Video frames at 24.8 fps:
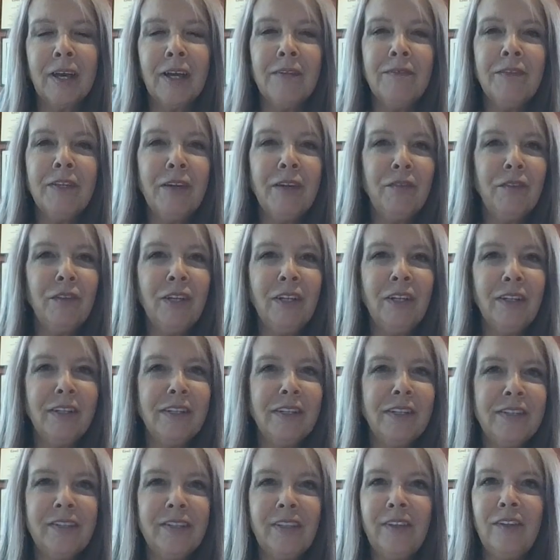I
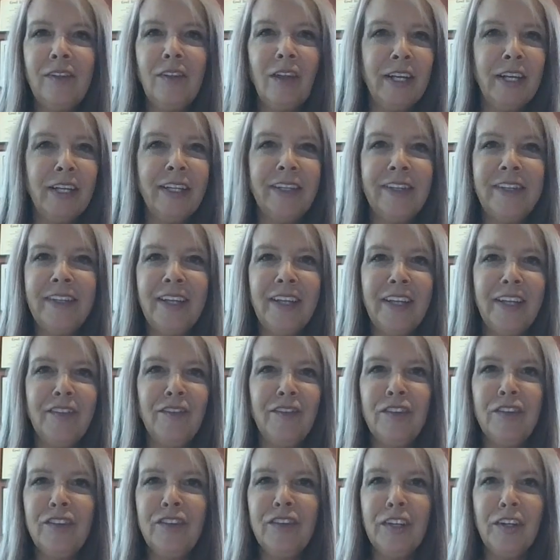definitely see light at the end
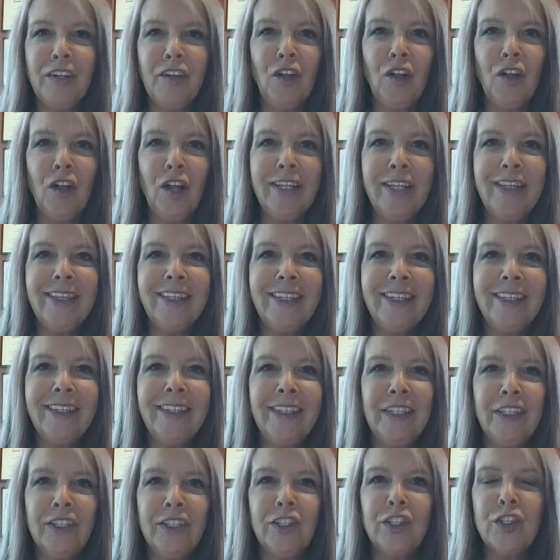of the tunnel. I think
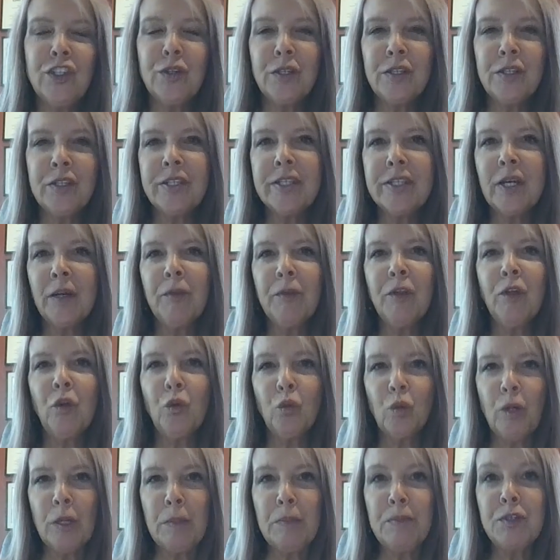the industry has come to
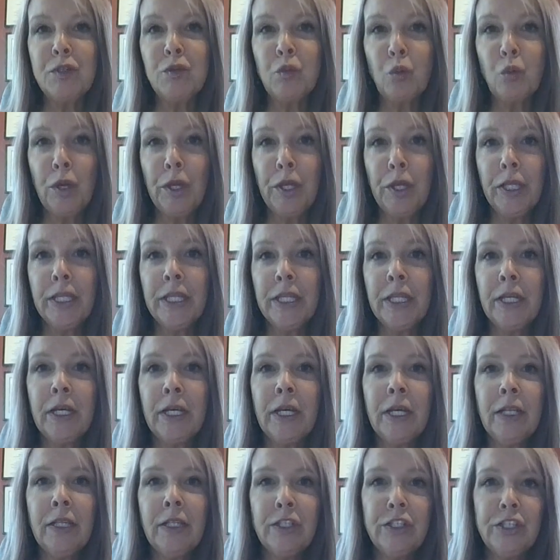grips with
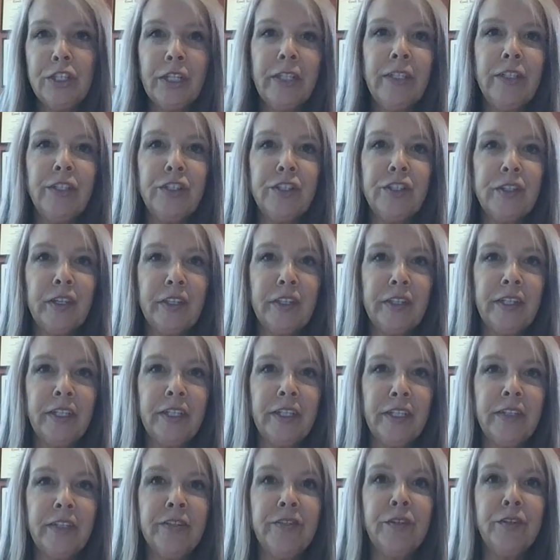the changes that they
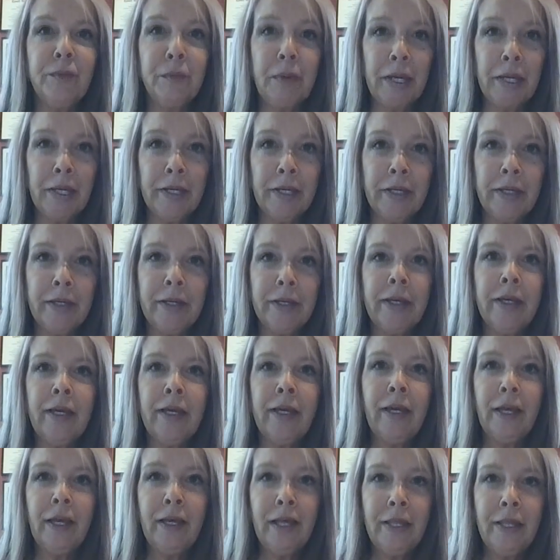need to make.
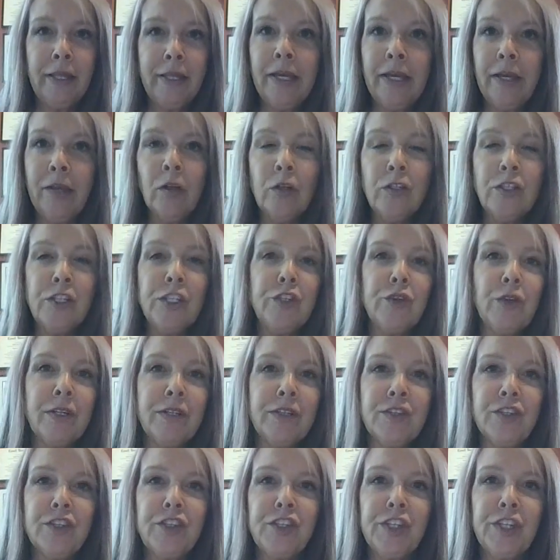The energy
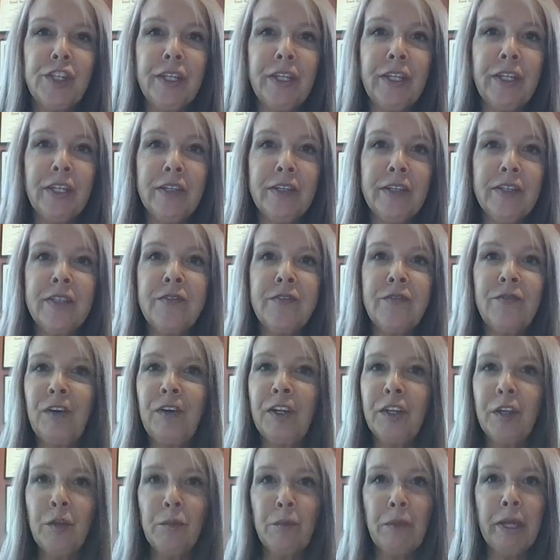transition is
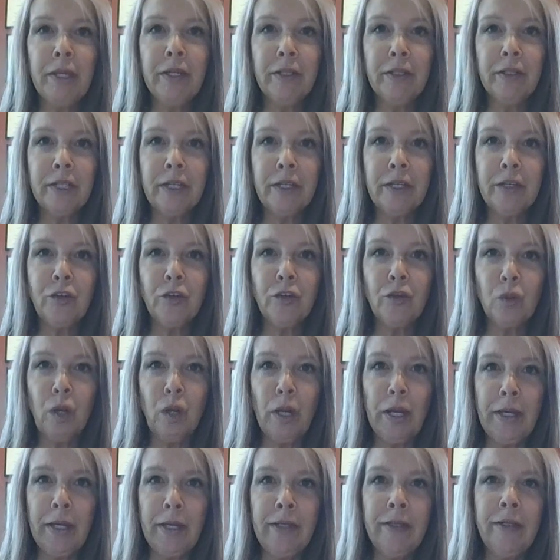fundamentally
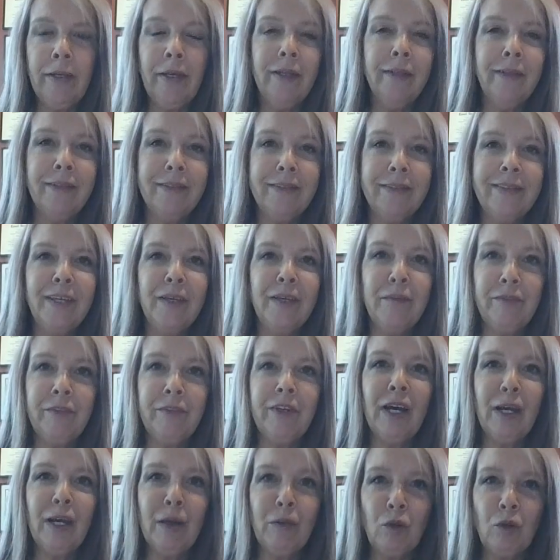underway. At the same
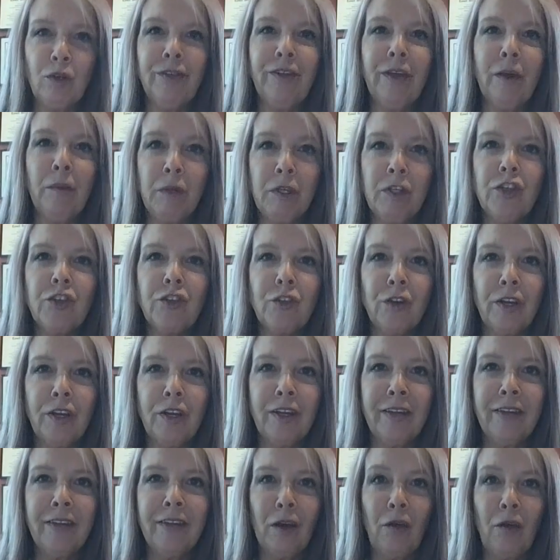time, we're
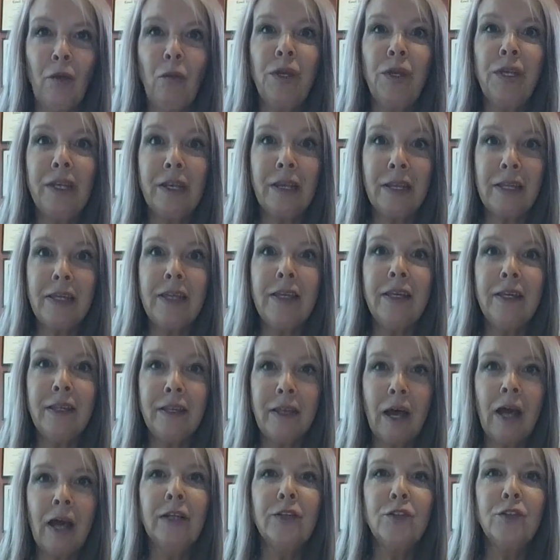demonstrating that we
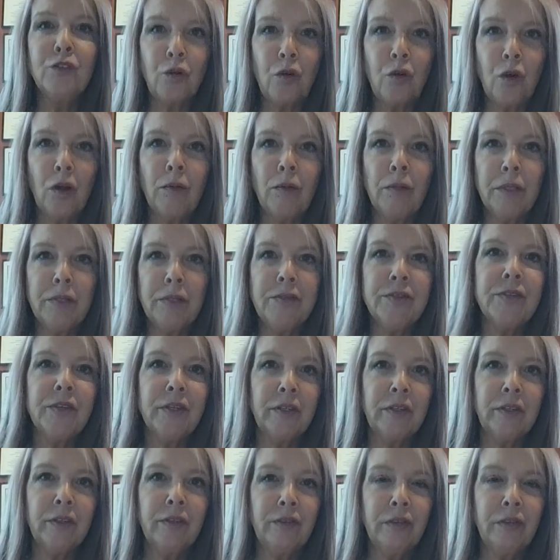need hydrocarbons to
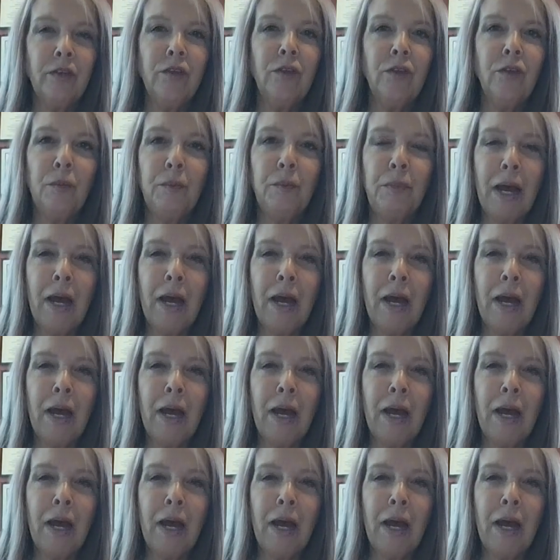continue to